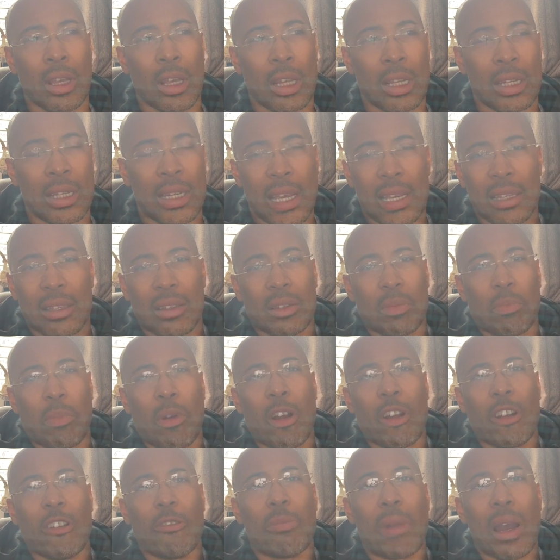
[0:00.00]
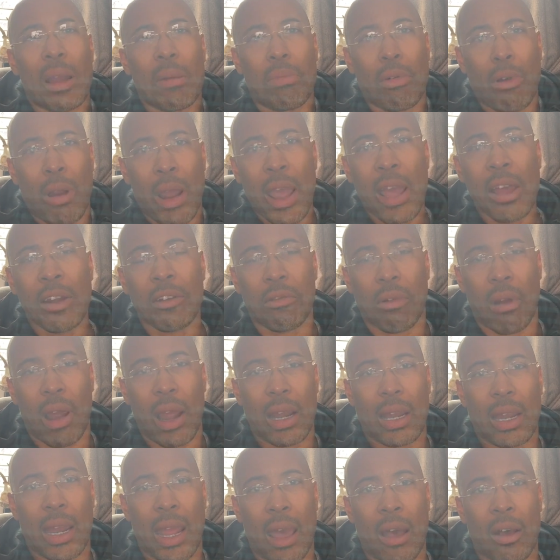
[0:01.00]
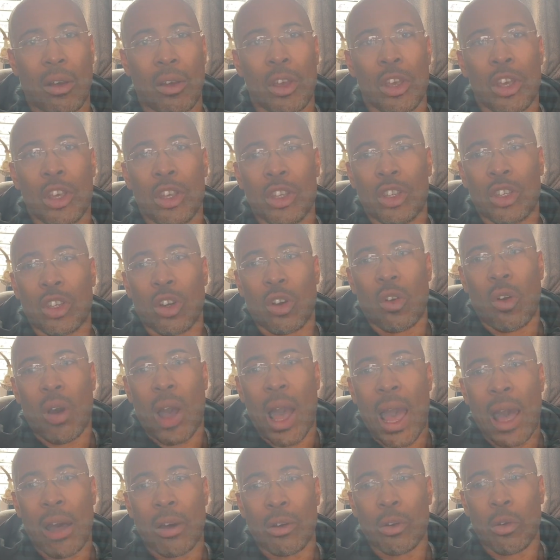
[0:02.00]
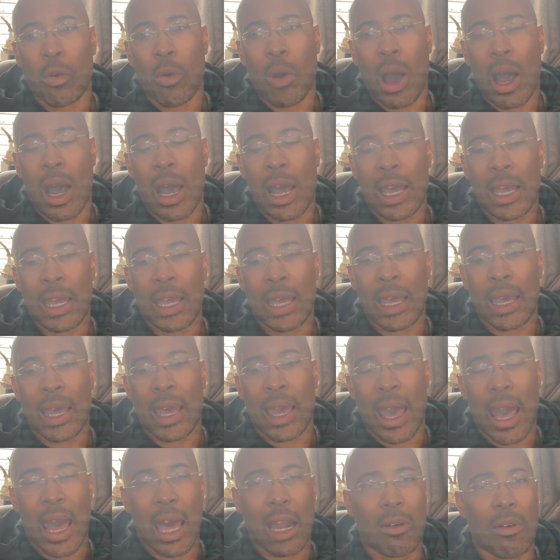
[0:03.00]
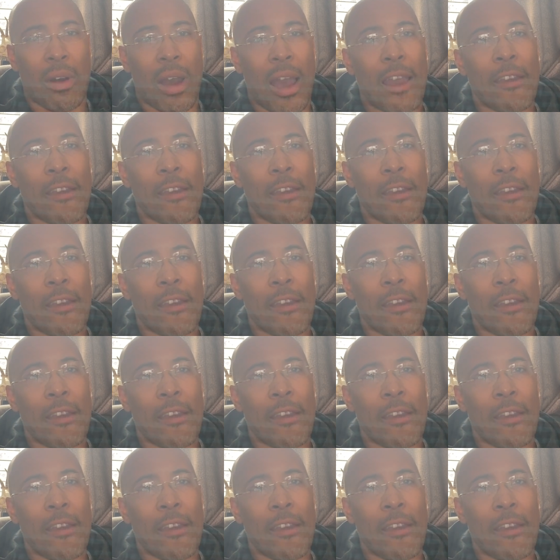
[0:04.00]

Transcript: Tesla's part of my brand right now. So how do I How do I